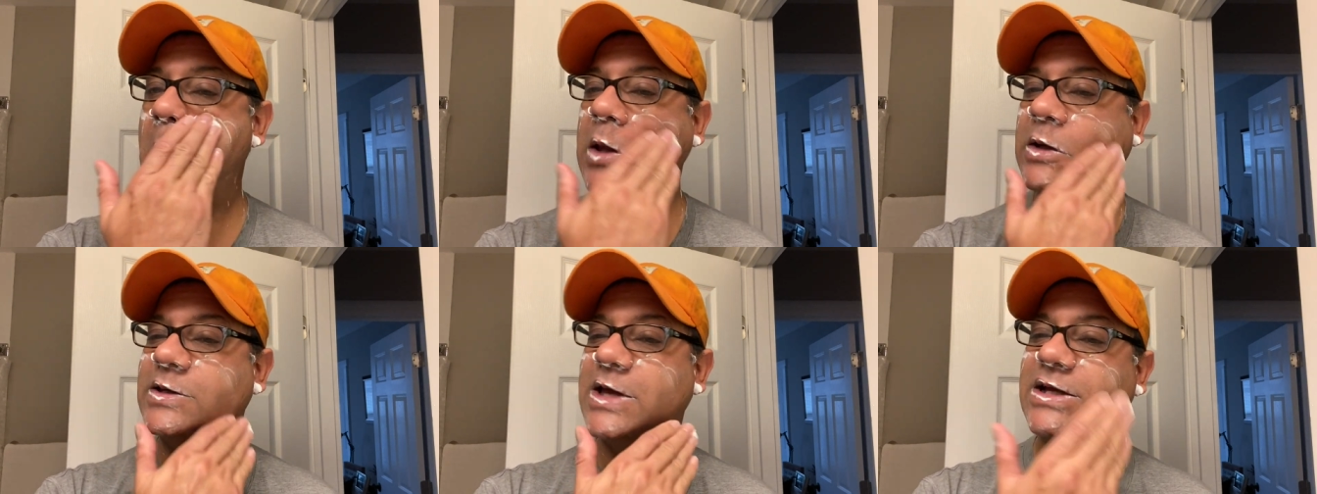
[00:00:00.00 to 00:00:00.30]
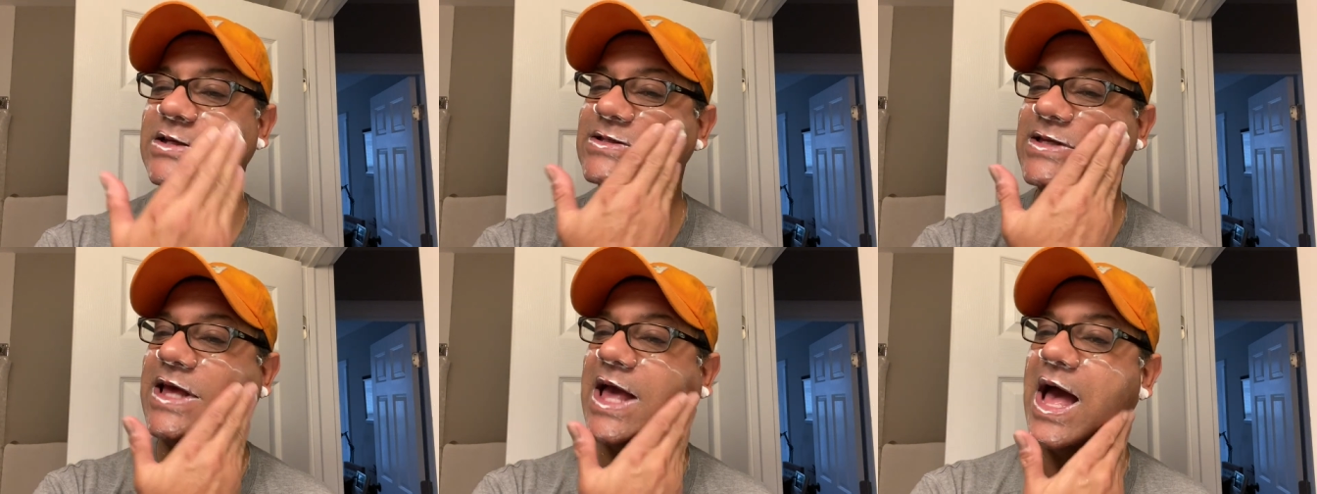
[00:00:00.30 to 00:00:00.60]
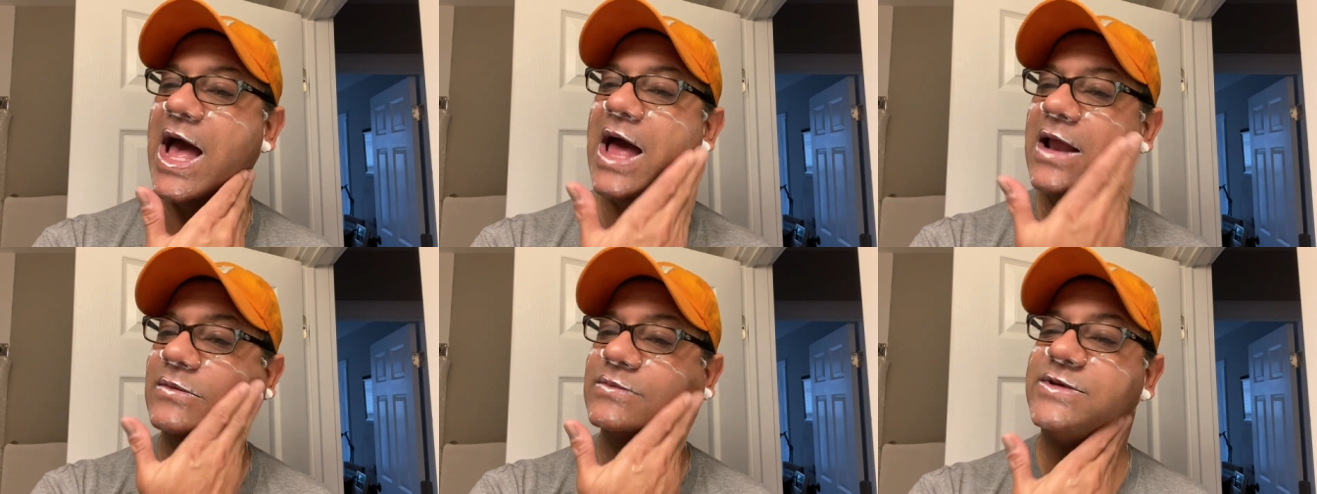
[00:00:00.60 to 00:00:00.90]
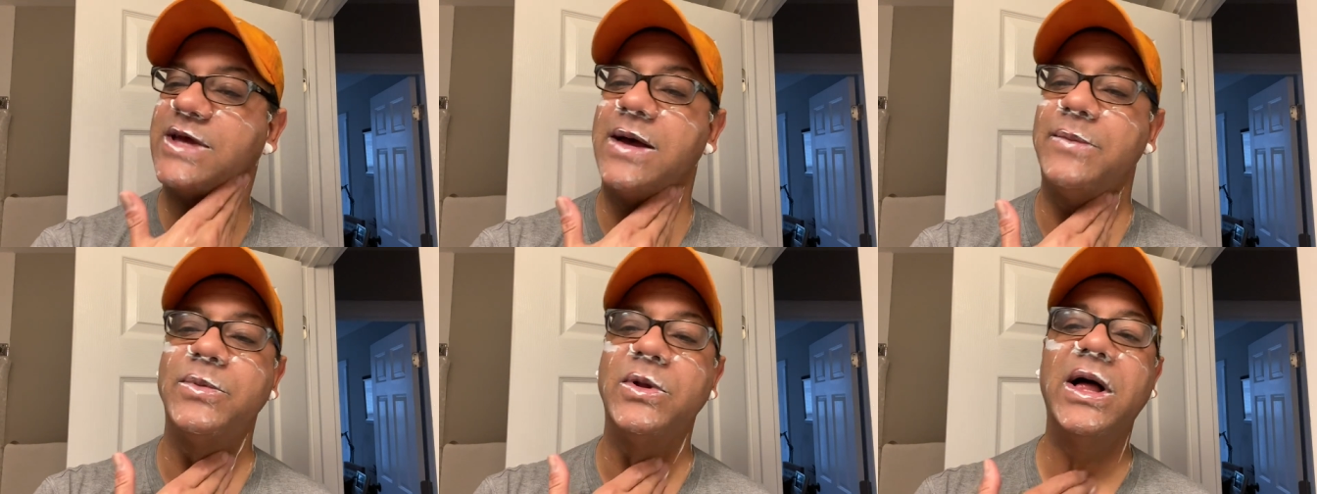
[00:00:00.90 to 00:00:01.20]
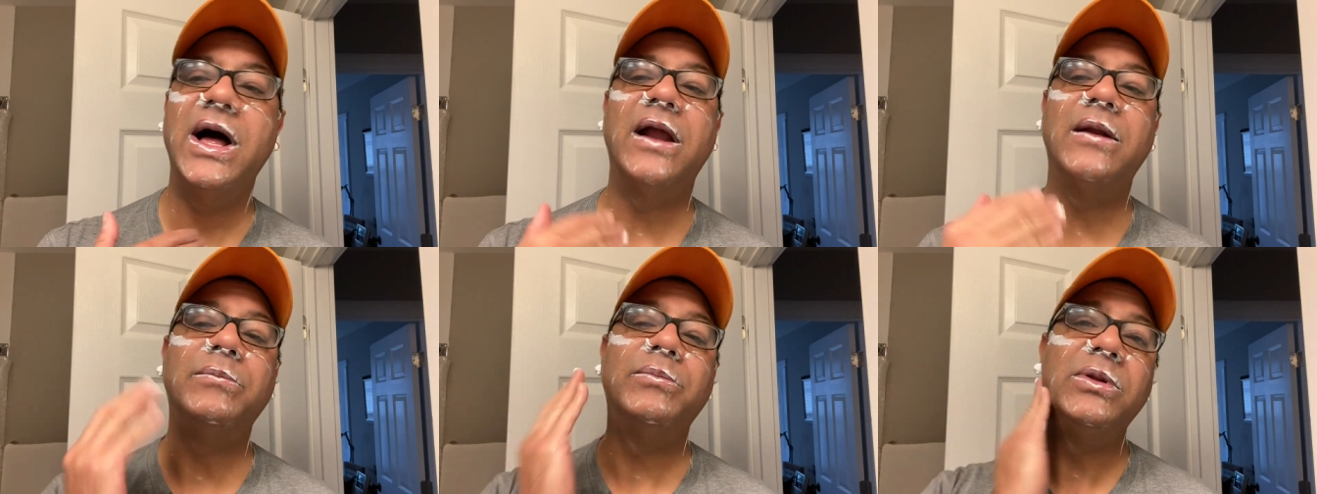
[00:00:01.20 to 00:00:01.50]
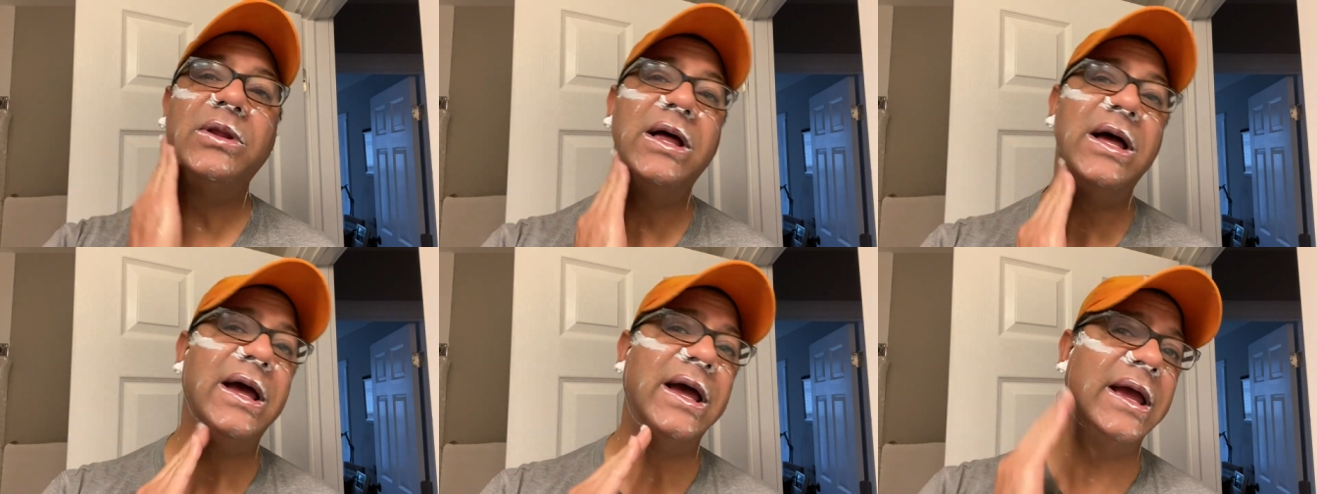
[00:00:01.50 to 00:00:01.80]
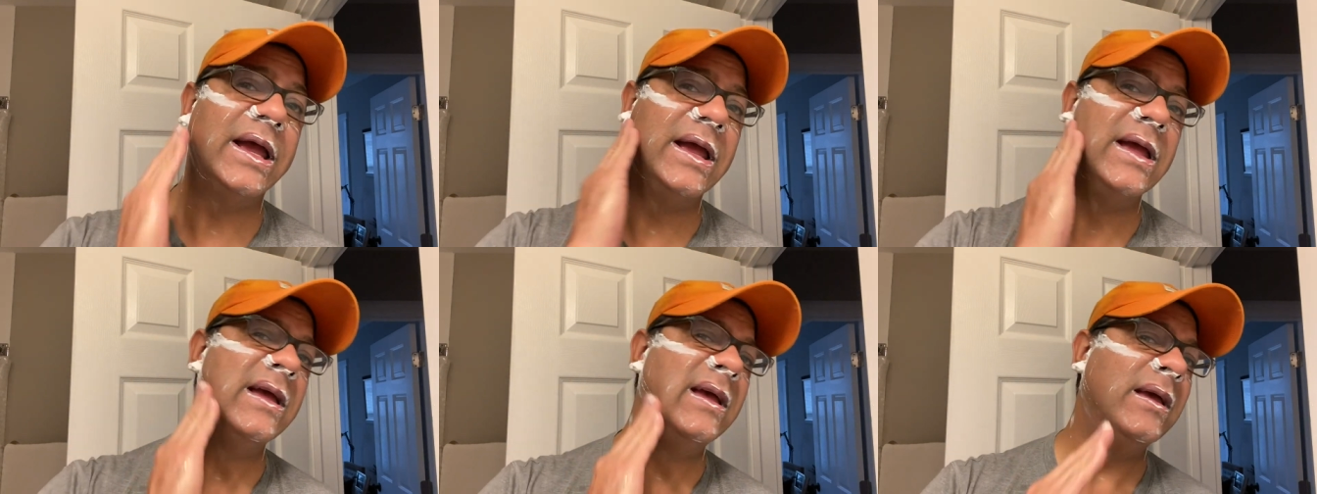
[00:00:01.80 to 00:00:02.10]
takes the Adam's apple out of
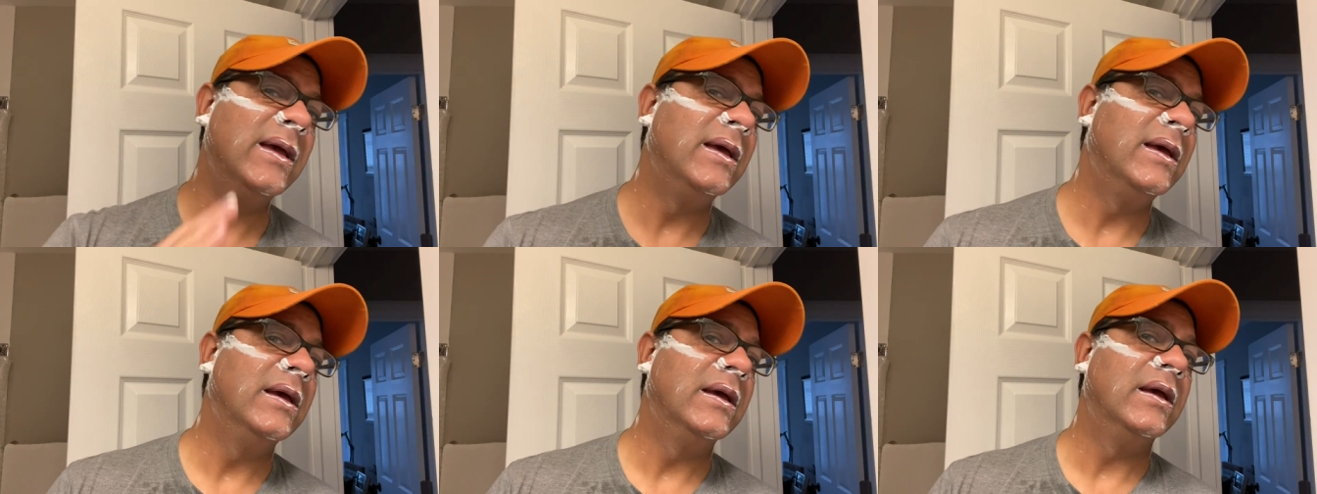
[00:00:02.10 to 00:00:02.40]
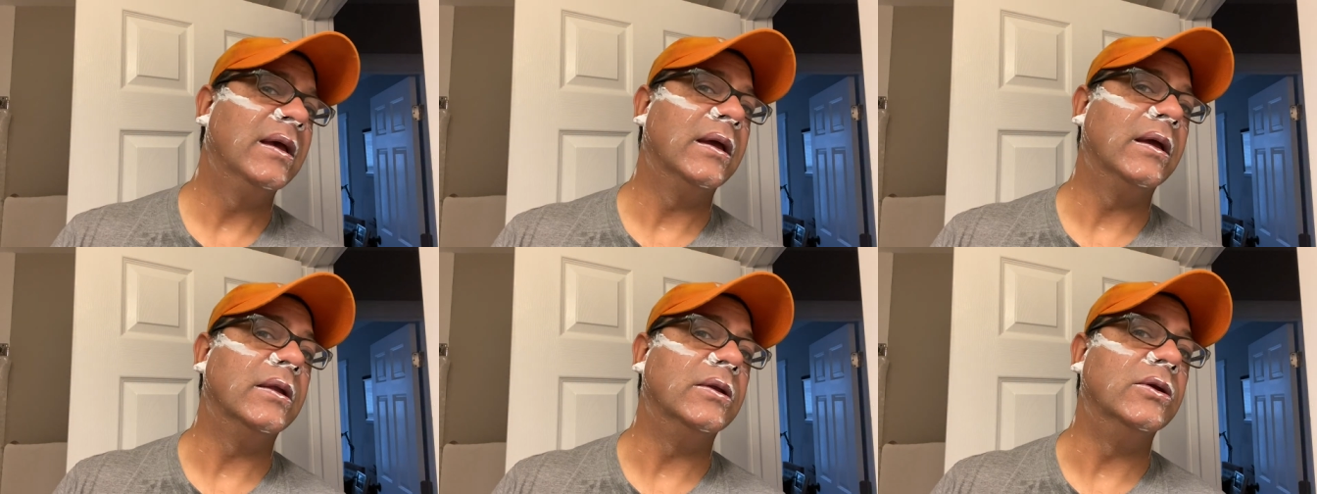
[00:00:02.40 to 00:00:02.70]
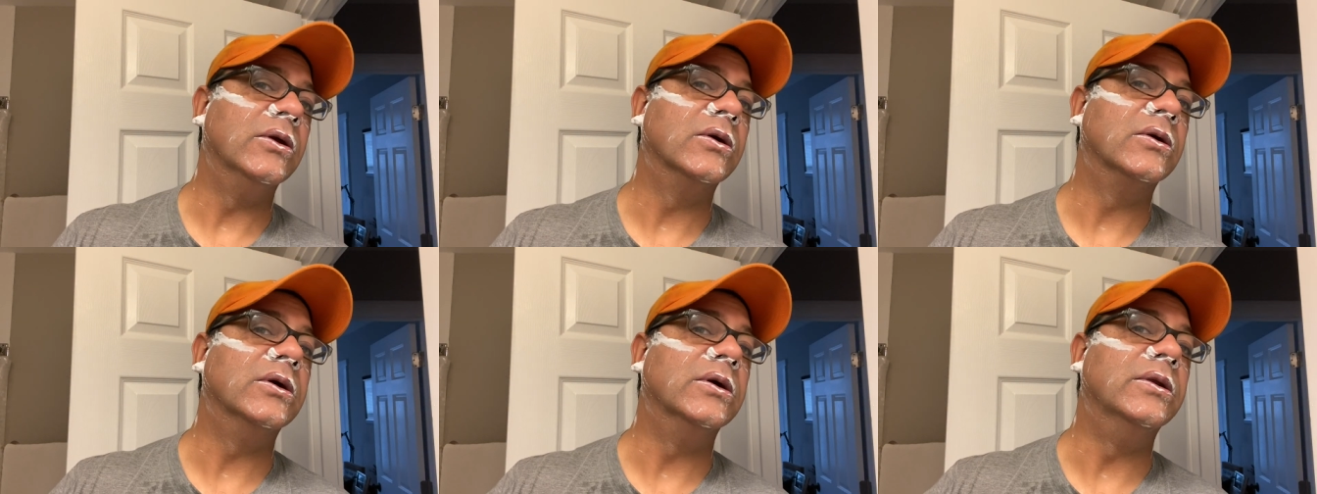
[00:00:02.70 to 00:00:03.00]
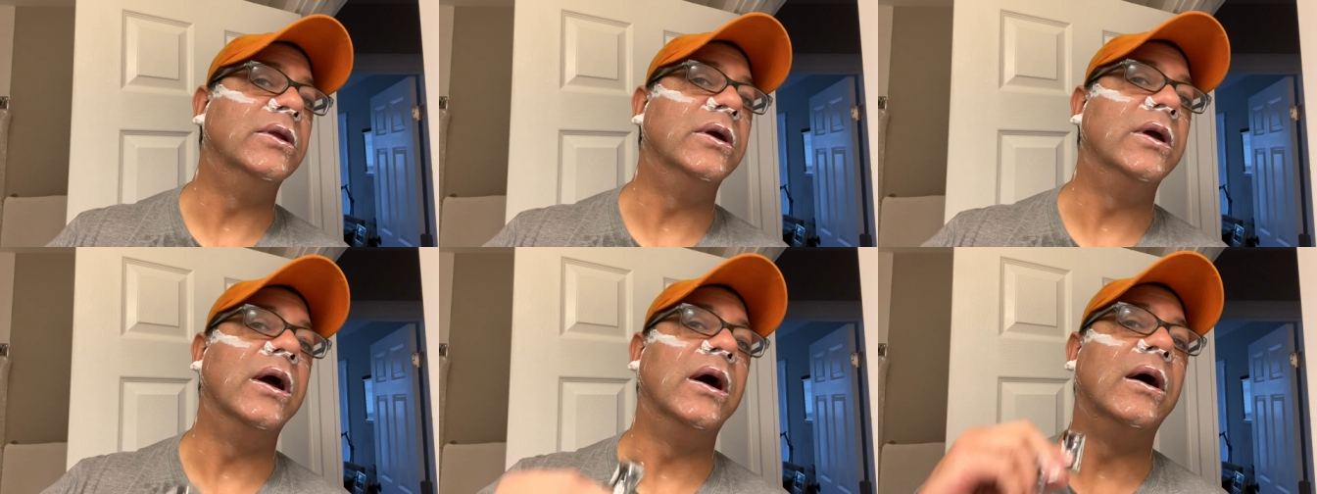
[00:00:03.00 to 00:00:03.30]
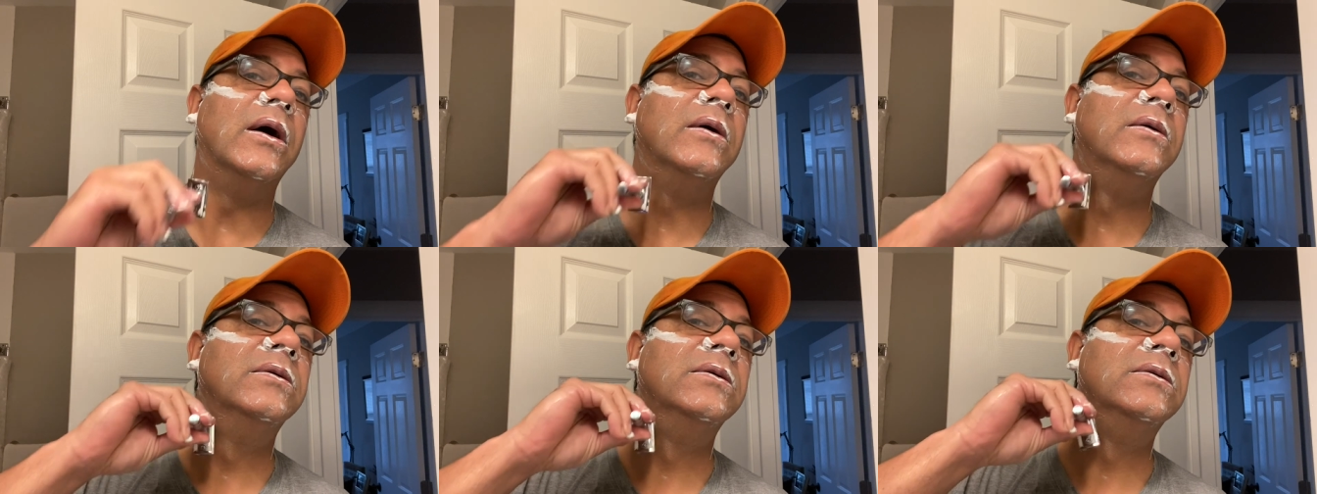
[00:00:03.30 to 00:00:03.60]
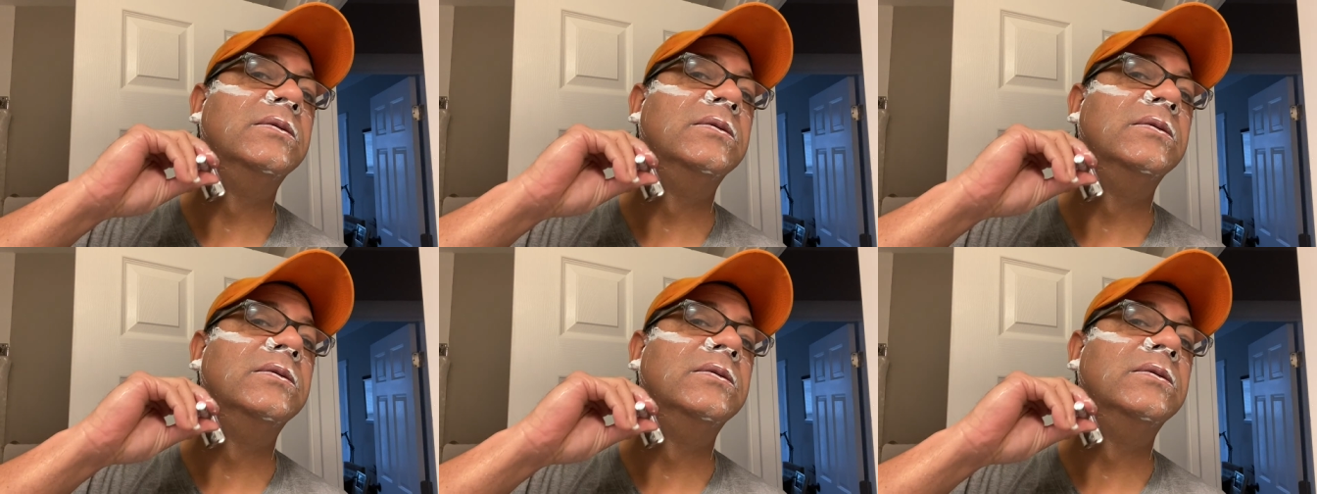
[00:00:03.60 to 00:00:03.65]
play, and you're good to go.